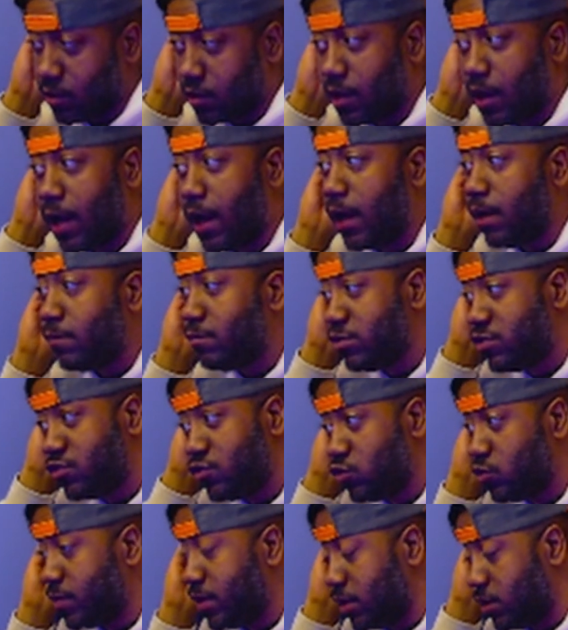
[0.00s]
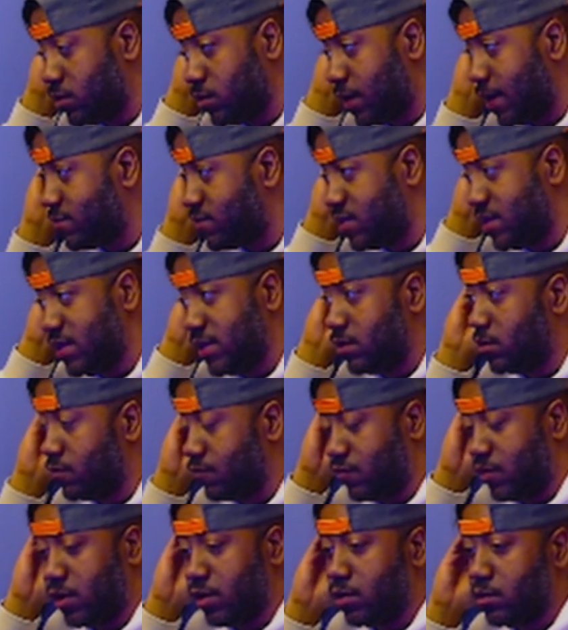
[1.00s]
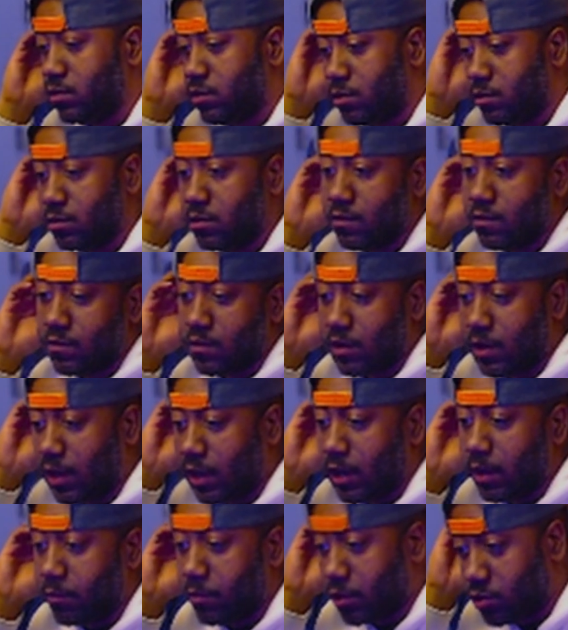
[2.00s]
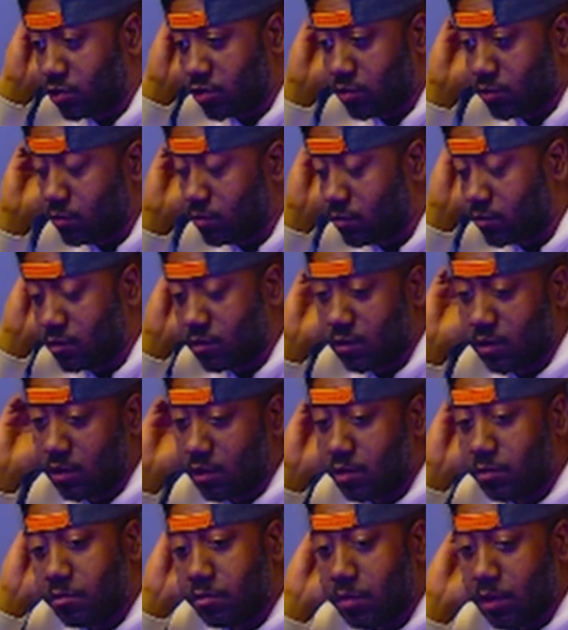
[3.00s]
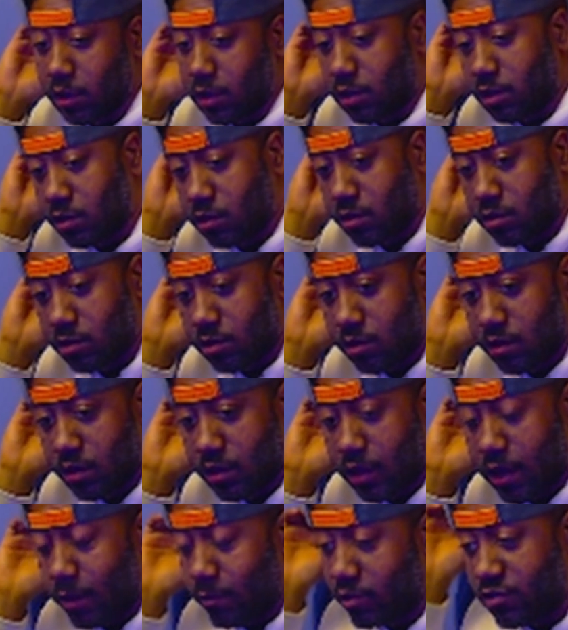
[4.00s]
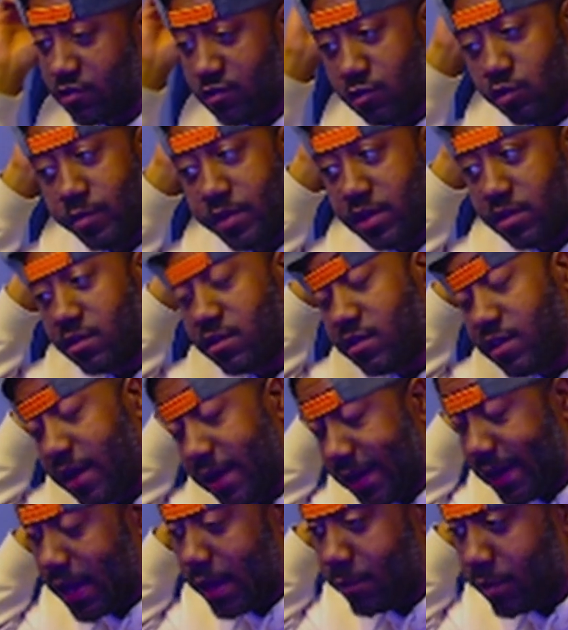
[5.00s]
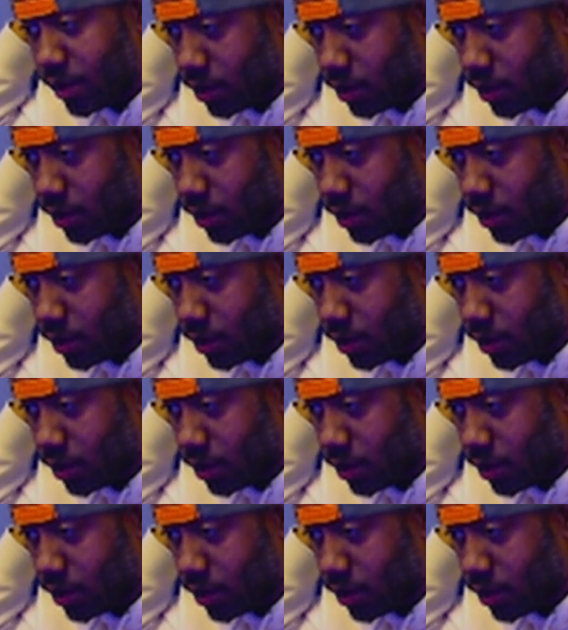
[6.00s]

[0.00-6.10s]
I'm assuming, I've seen very little of the dynamic controls, but I'm assuming the dynamic